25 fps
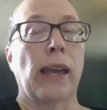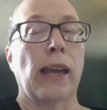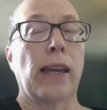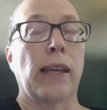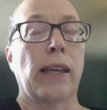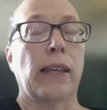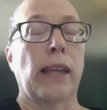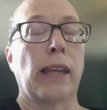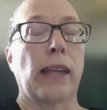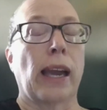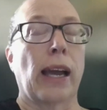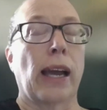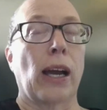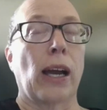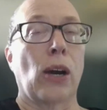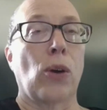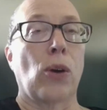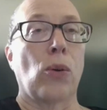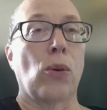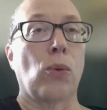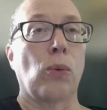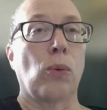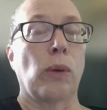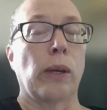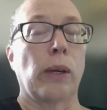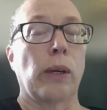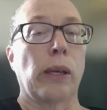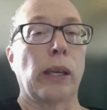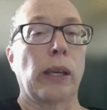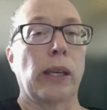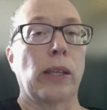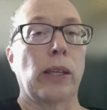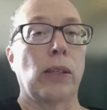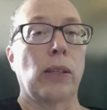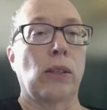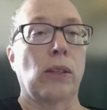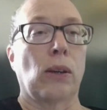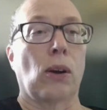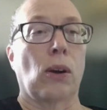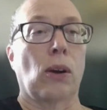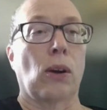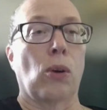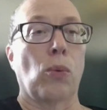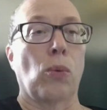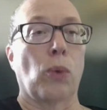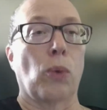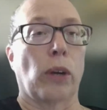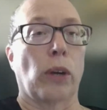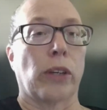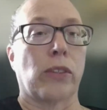and how it
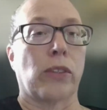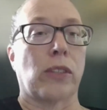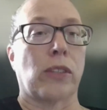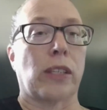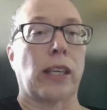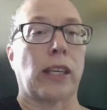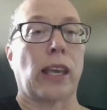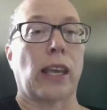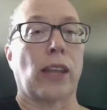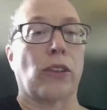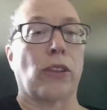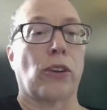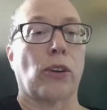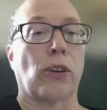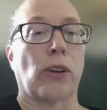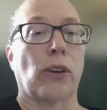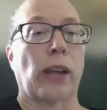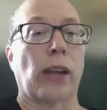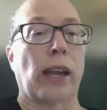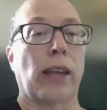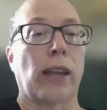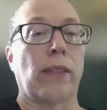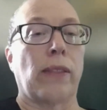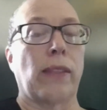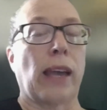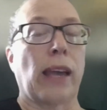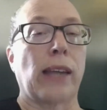all works together.